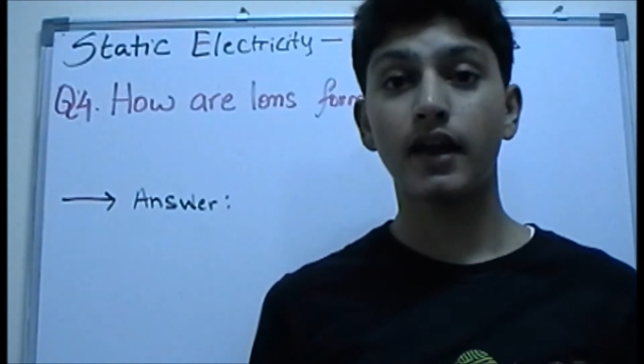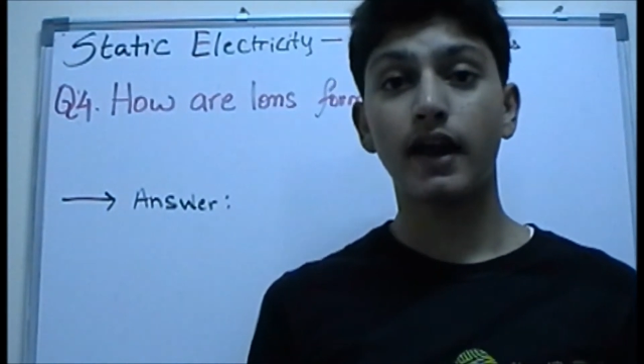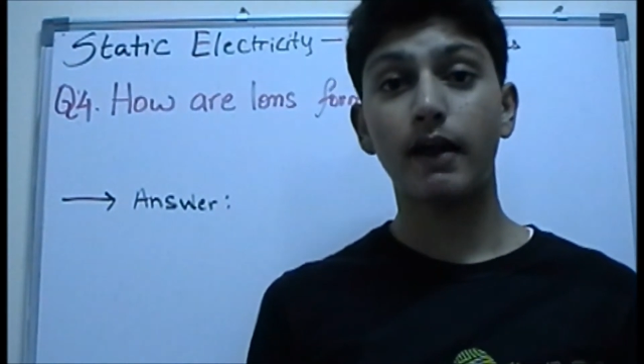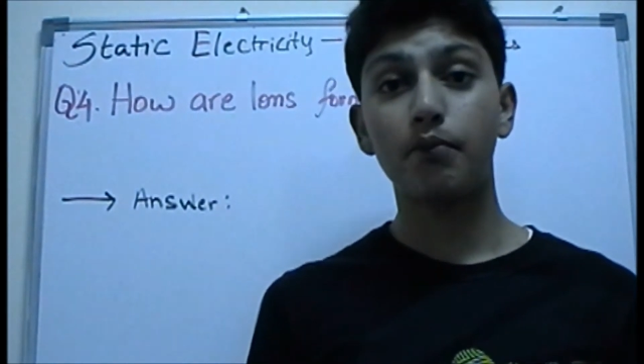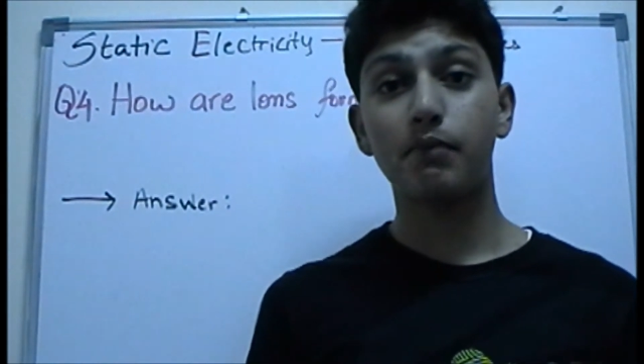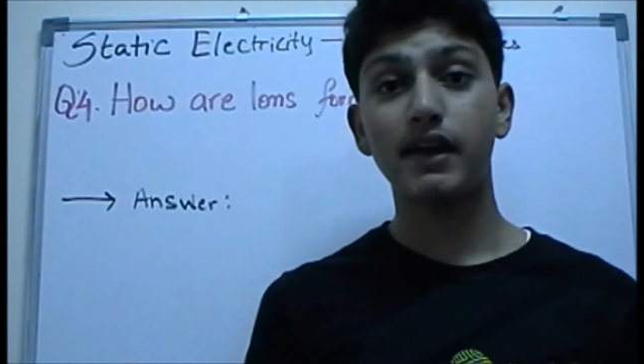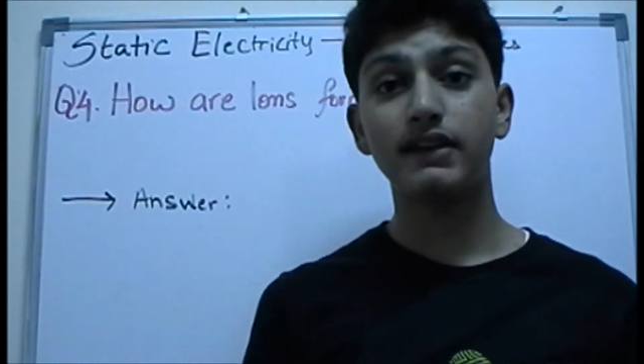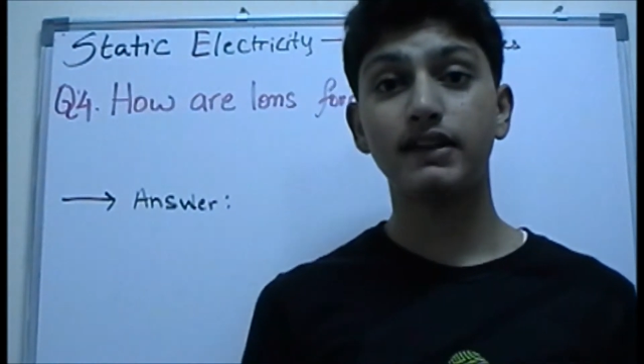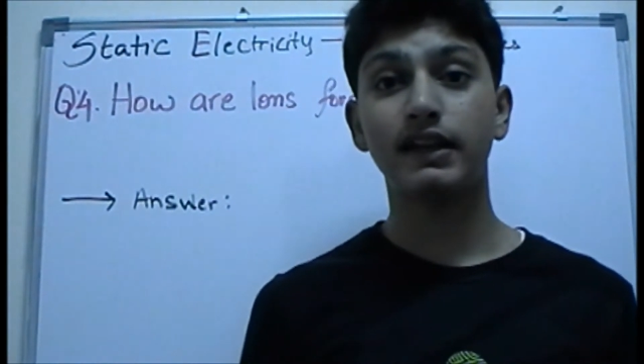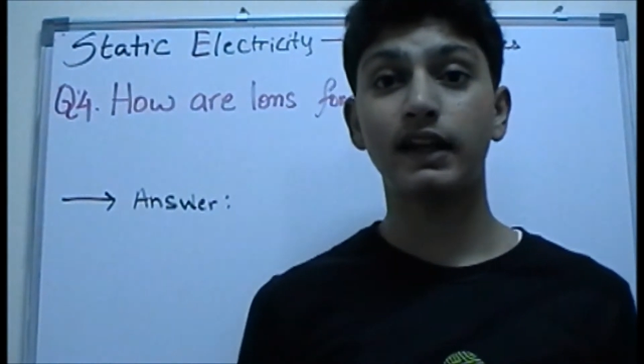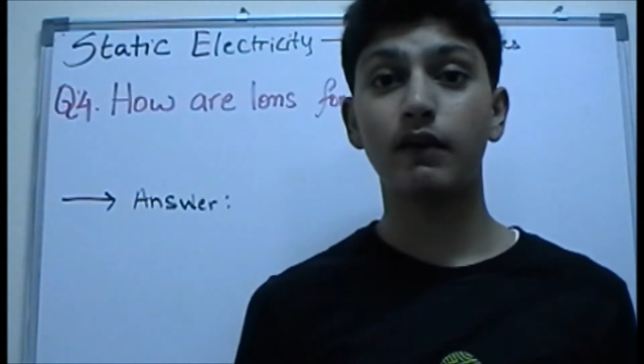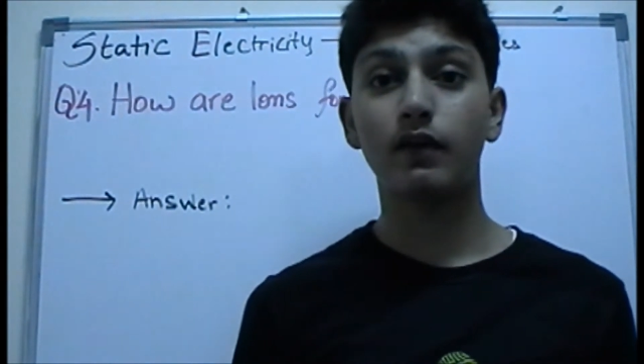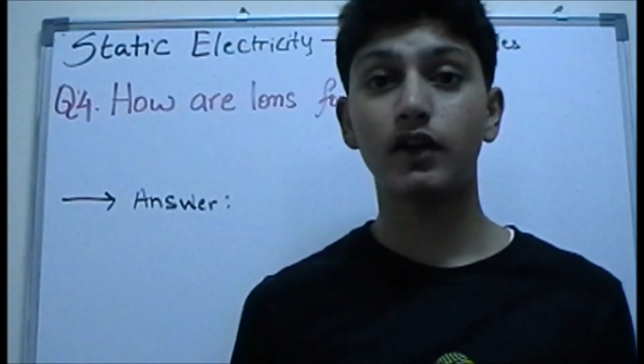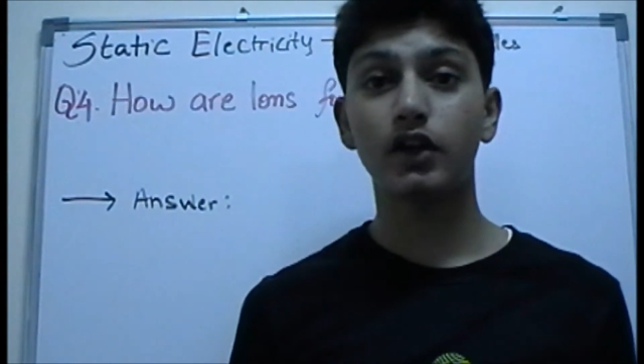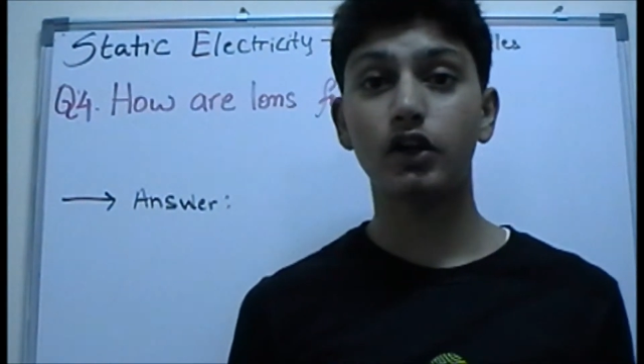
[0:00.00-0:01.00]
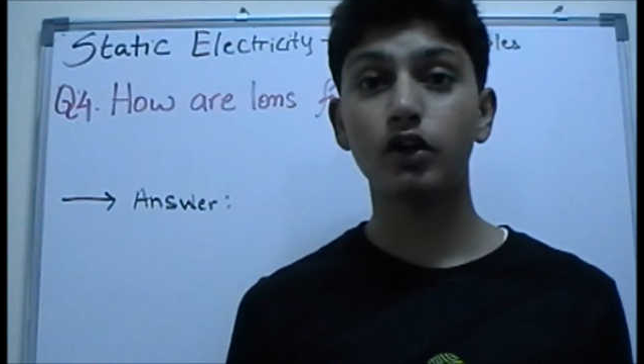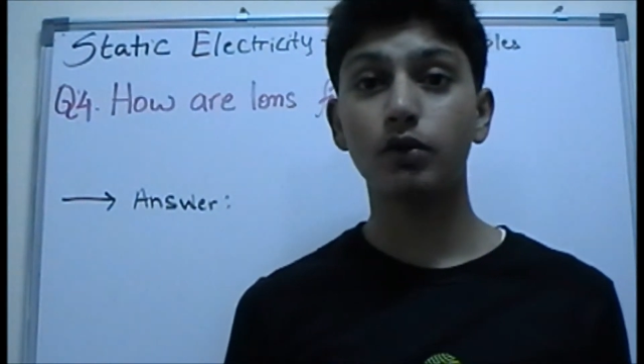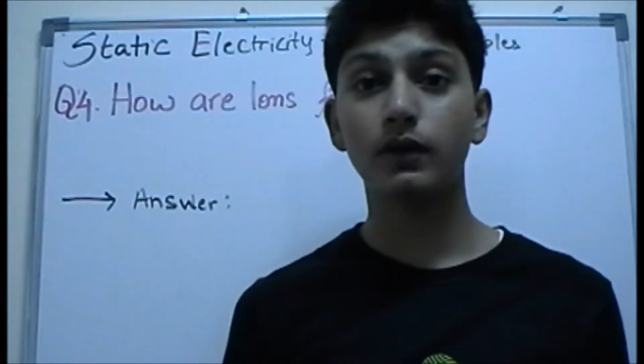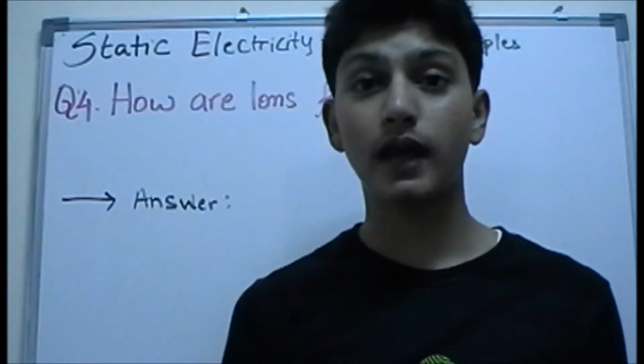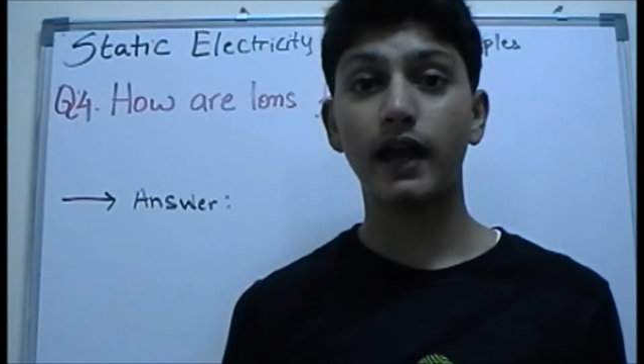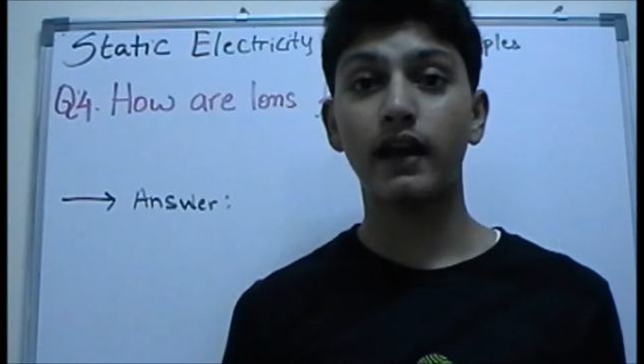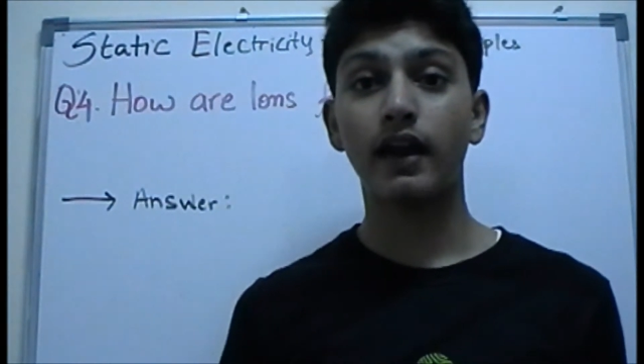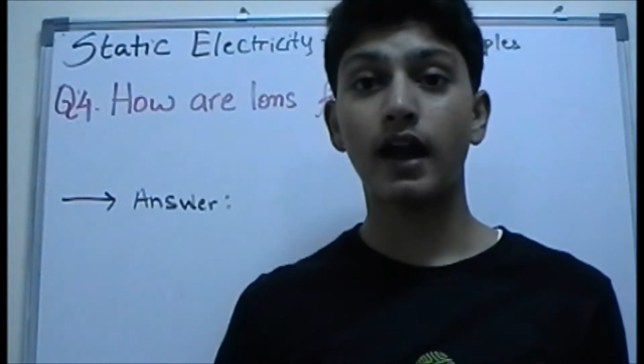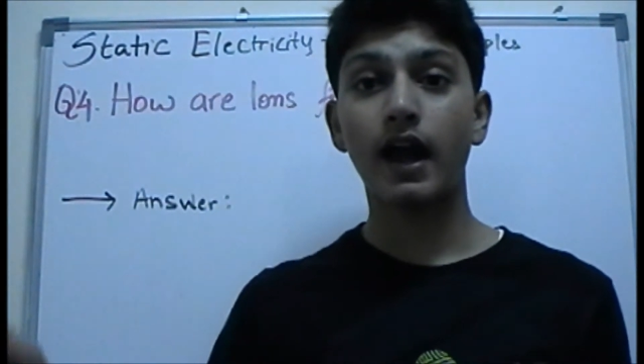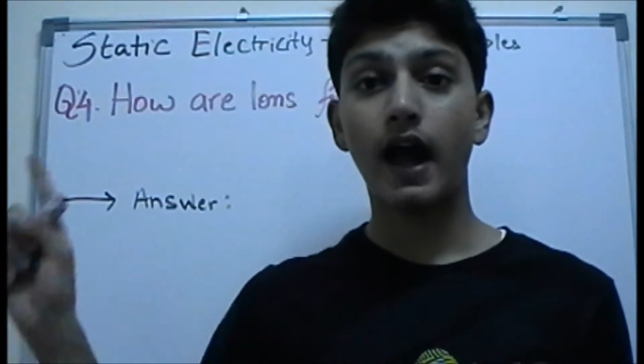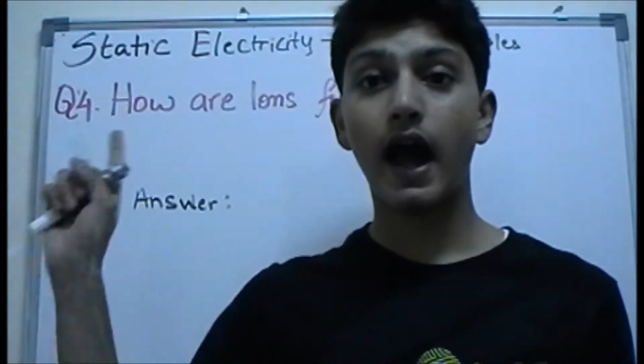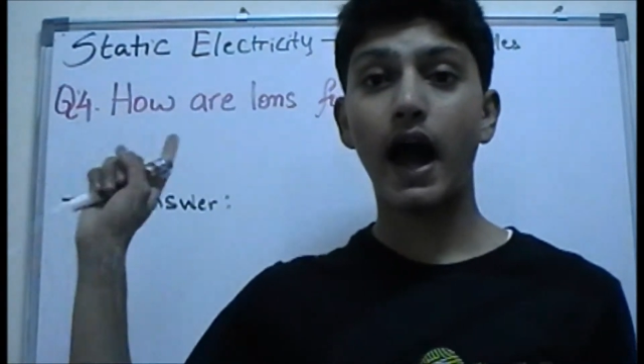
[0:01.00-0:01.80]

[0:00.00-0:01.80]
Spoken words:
and basically when you do that,